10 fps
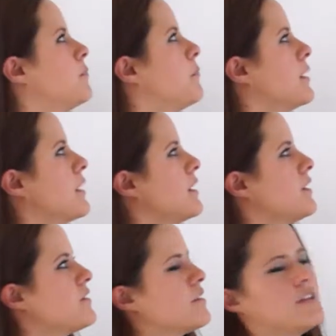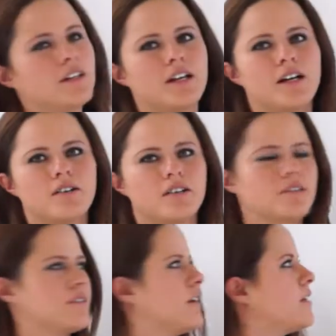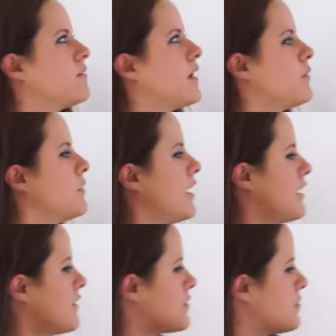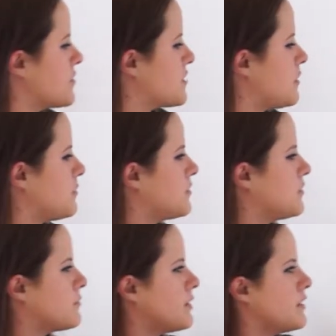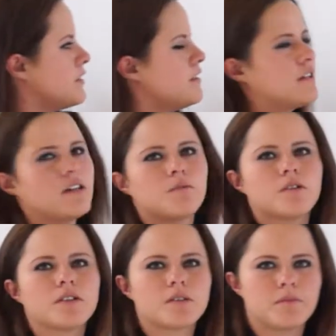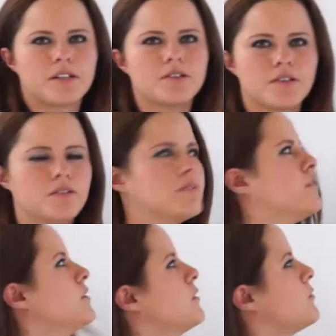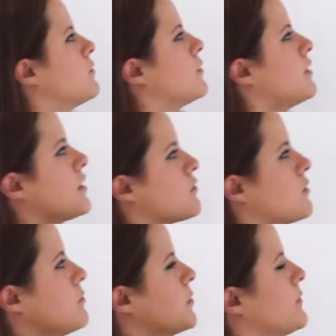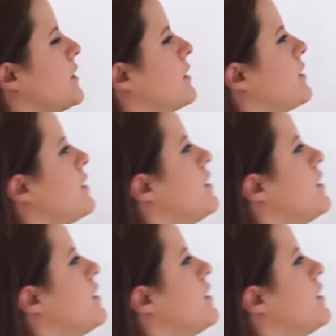But it is a noun itself. I have some examples here written, and I will explain to you as we move on.